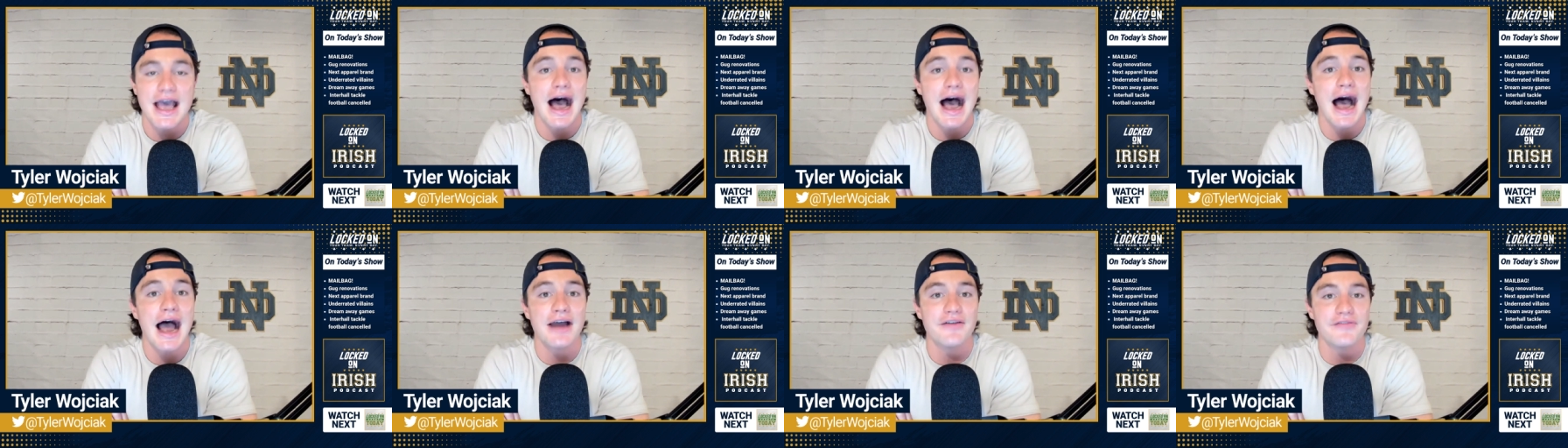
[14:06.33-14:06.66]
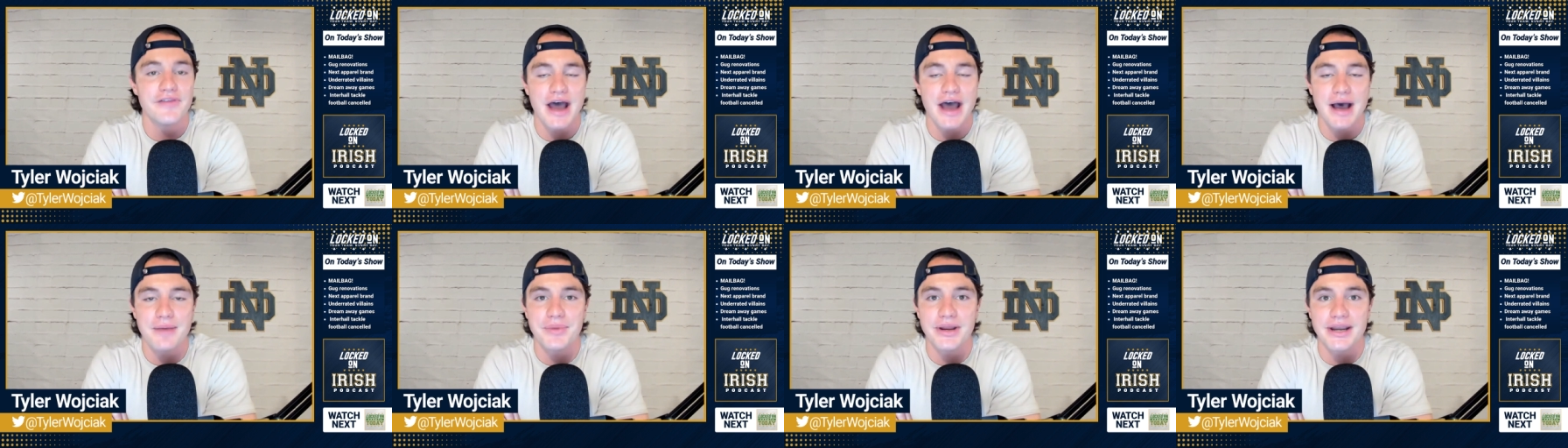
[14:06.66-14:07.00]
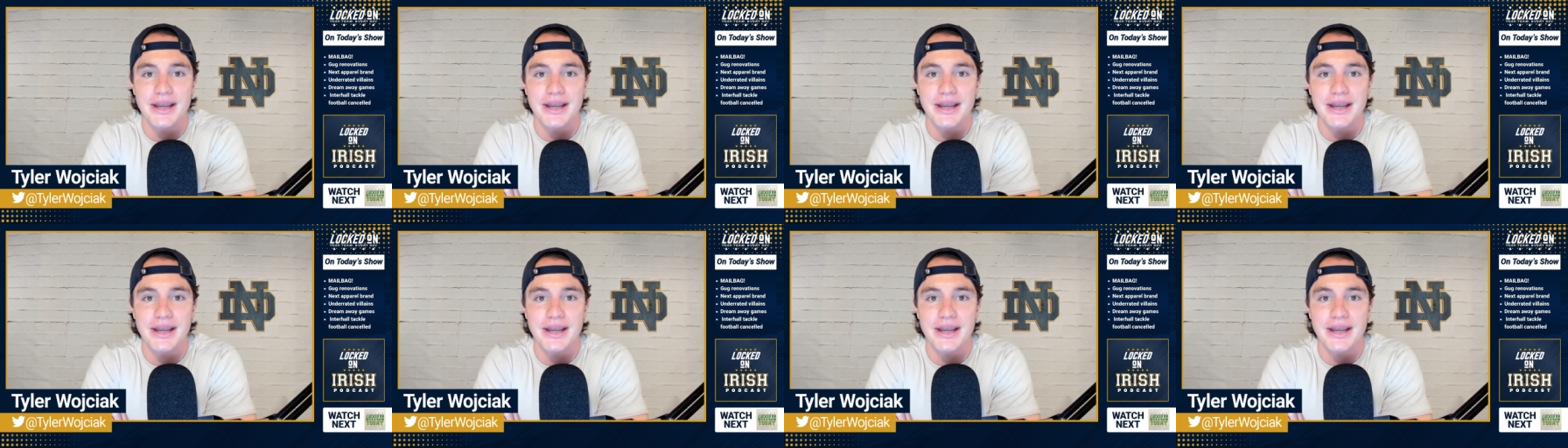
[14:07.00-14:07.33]
I have not been
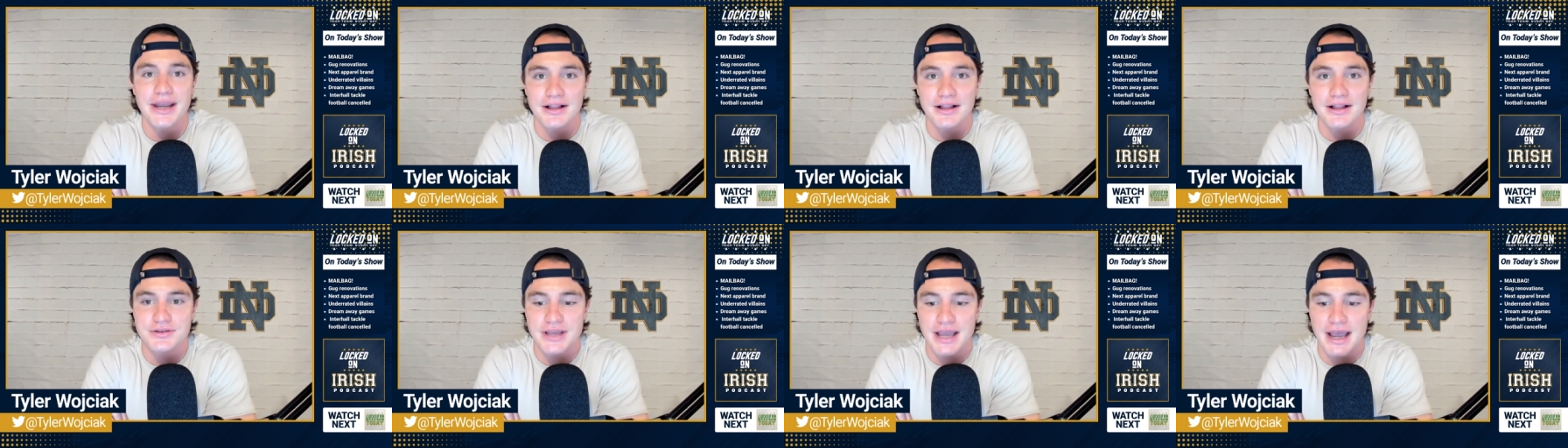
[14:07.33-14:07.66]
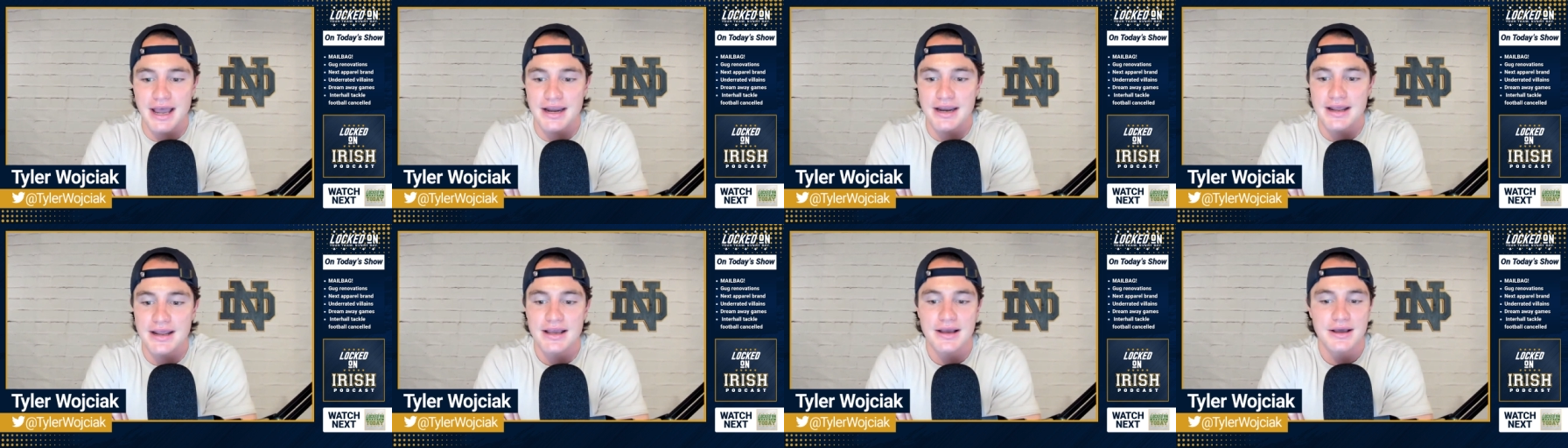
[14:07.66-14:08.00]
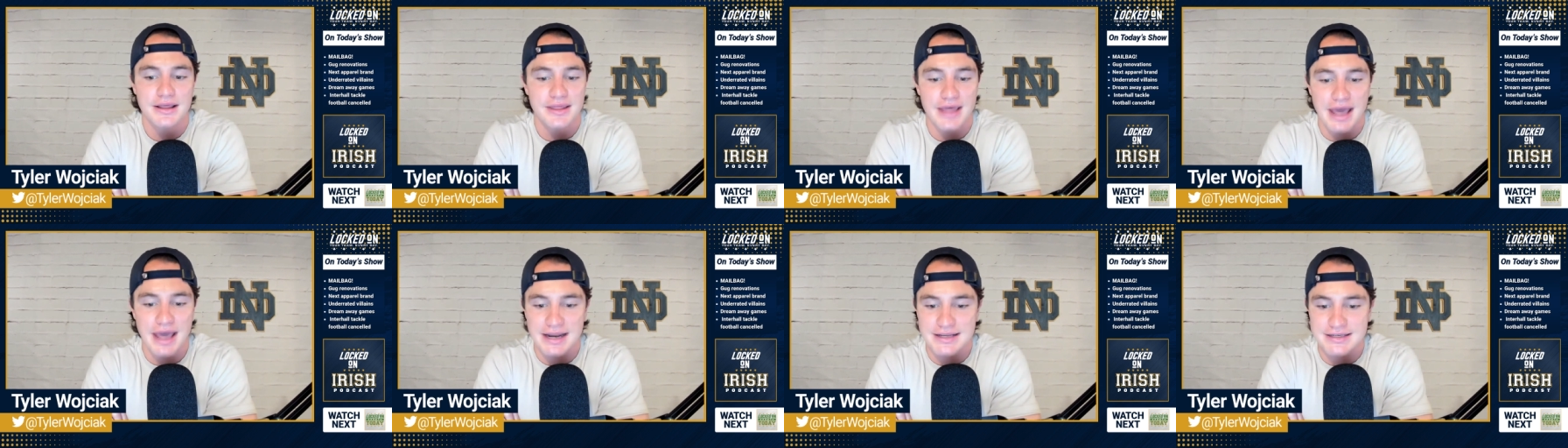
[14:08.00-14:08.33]
to L S U yet.
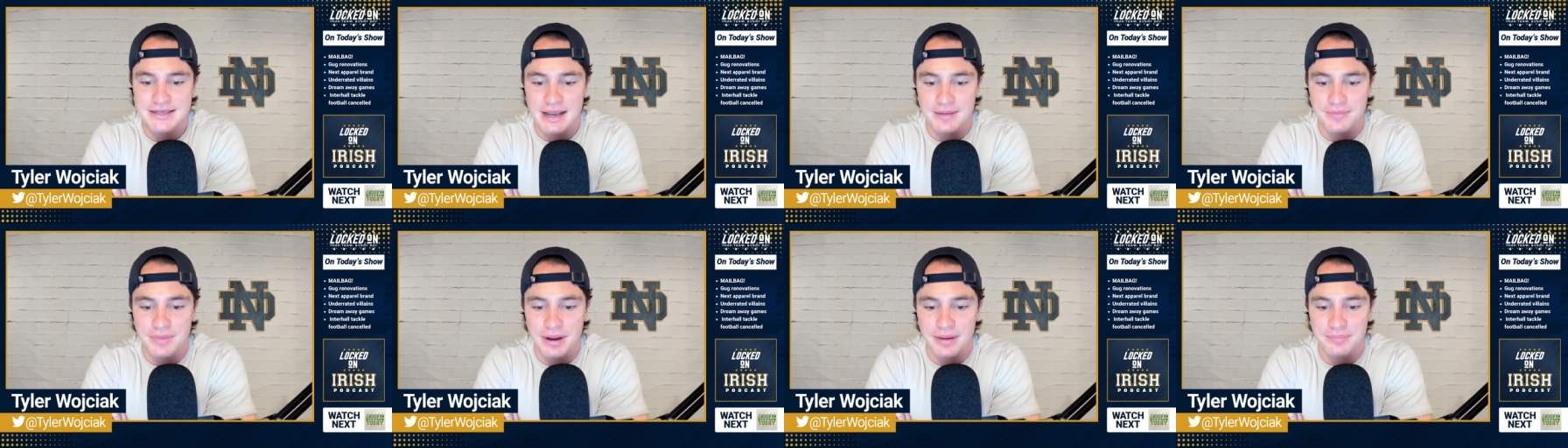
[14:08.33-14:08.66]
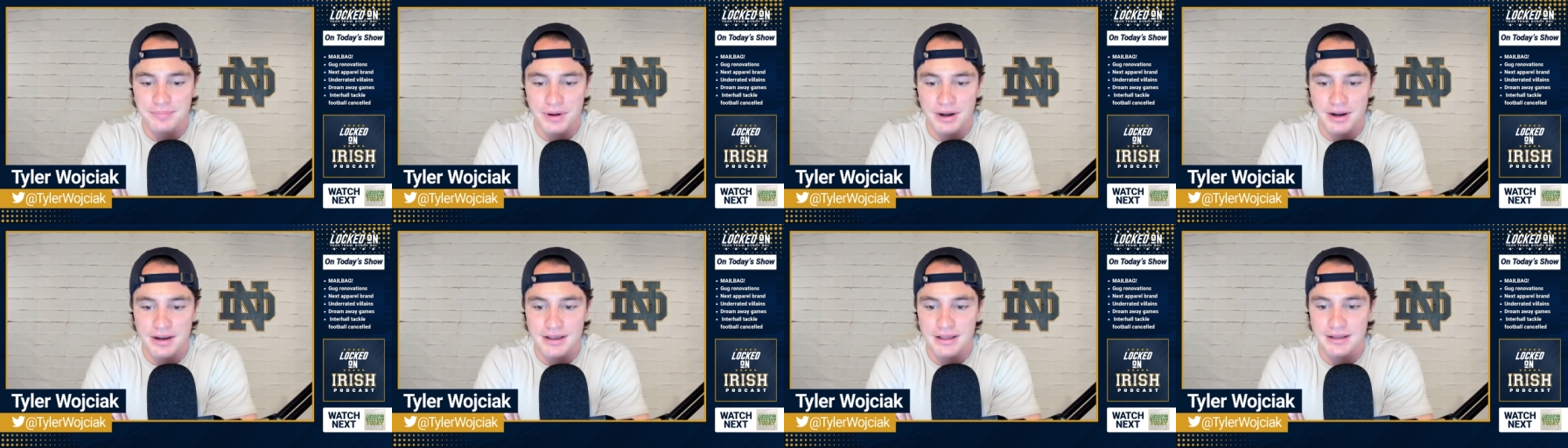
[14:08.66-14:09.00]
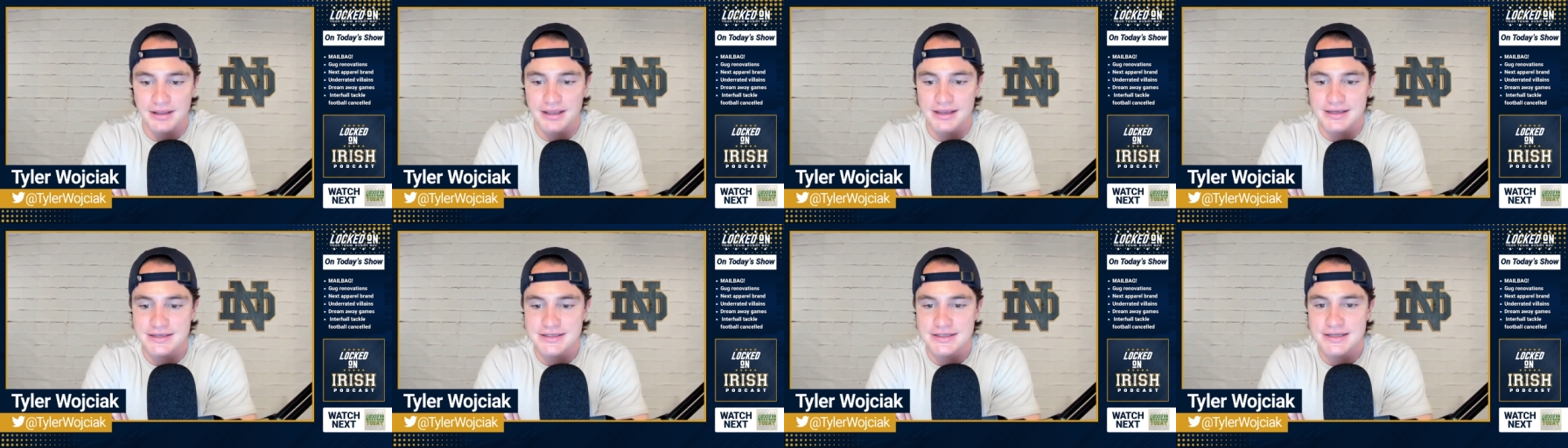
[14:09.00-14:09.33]
That is on my bucket
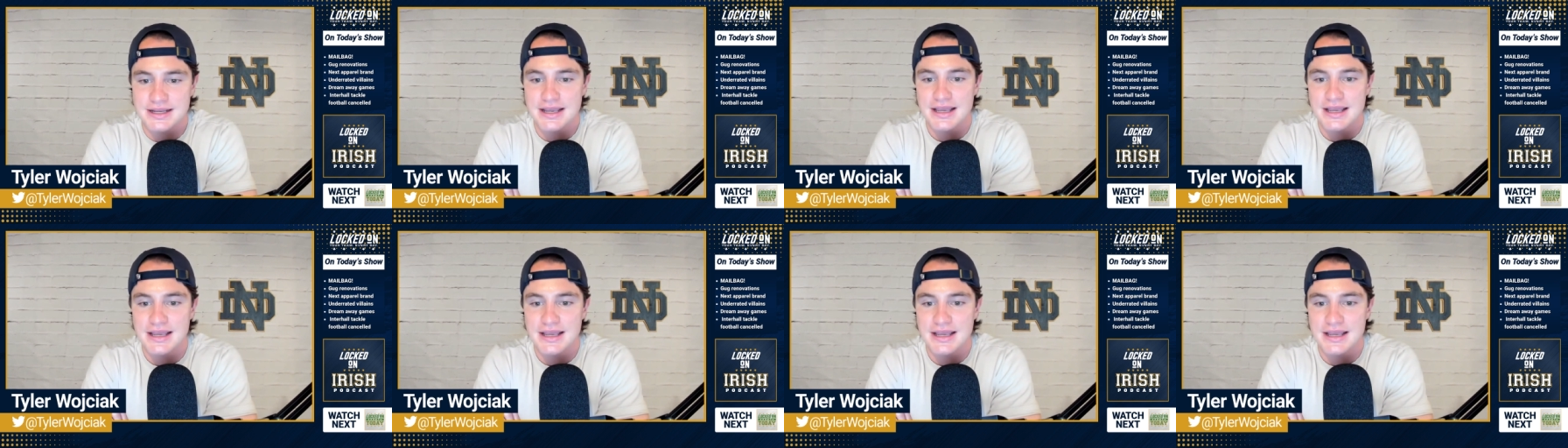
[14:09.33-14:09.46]
list.